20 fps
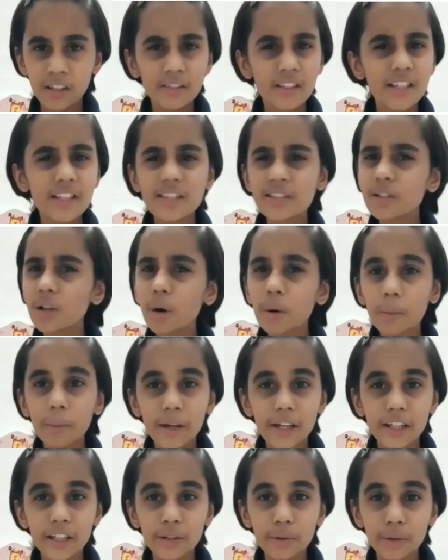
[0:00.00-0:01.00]
There's no
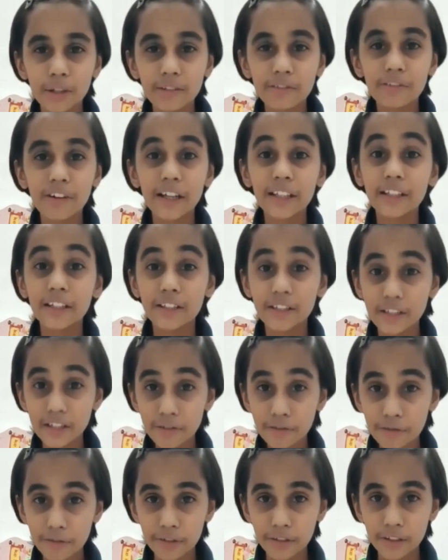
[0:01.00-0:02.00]
way you can find it
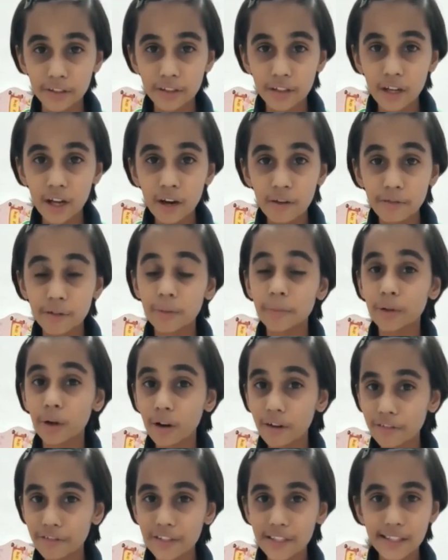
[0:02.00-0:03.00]
different from
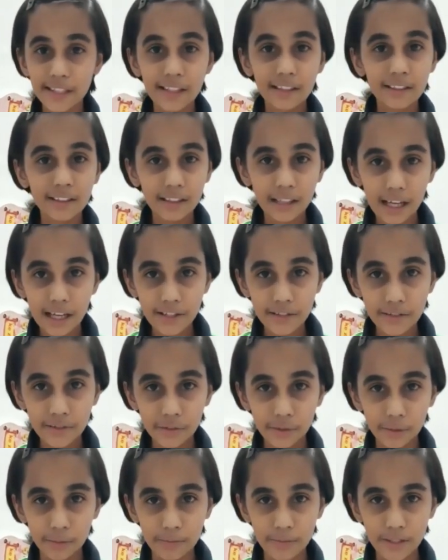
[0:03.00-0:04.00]
your physical
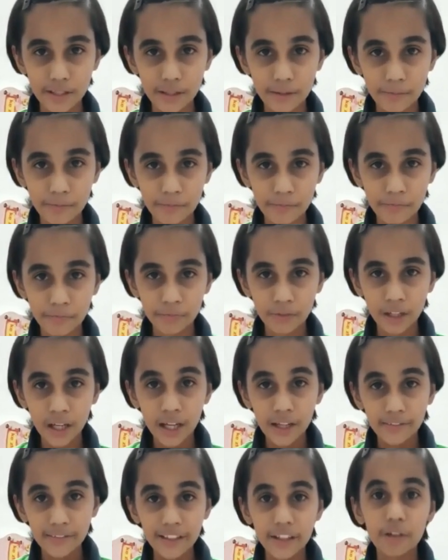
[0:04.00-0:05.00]
classrooms.
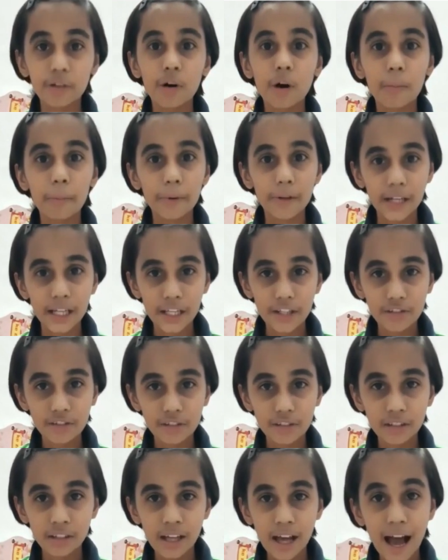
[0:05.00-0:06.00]
The
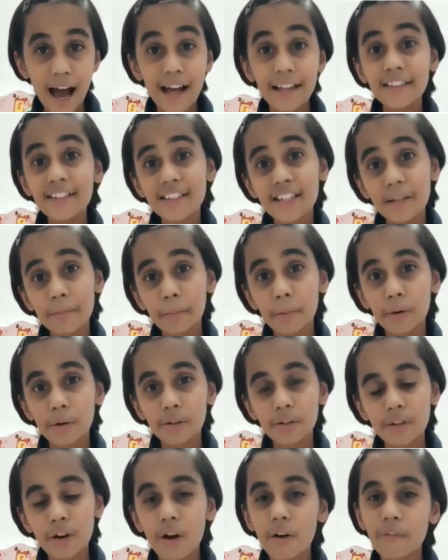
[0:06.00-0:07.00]
cooperation and
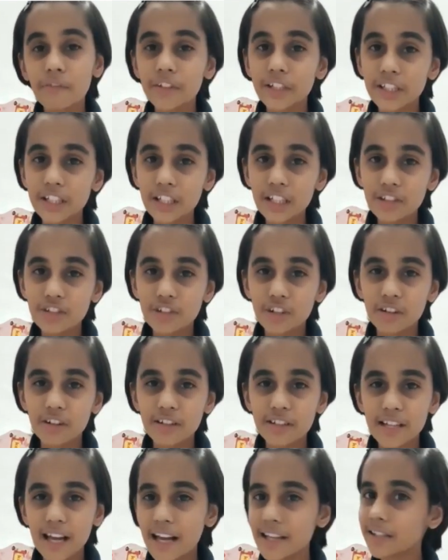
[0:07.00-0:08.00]
support of the
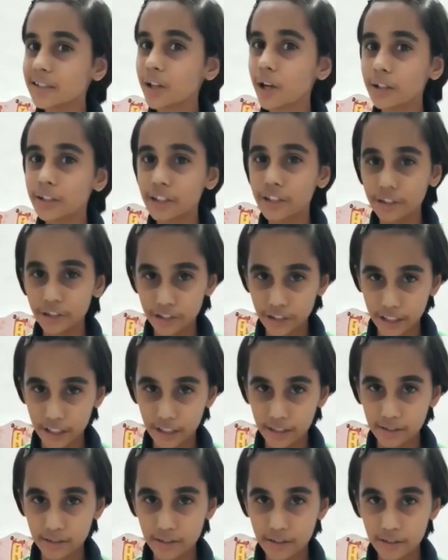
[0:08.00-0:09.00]
teachers has not
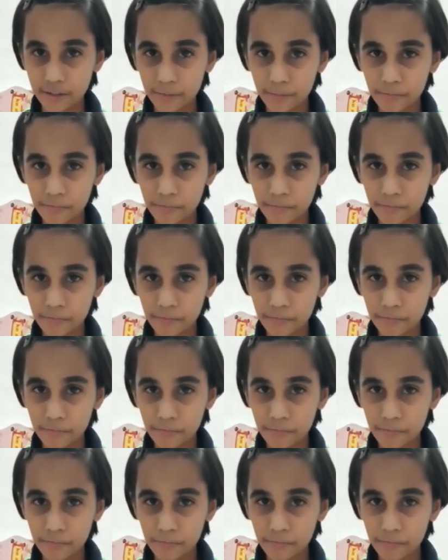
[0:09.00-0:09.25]
curtailed.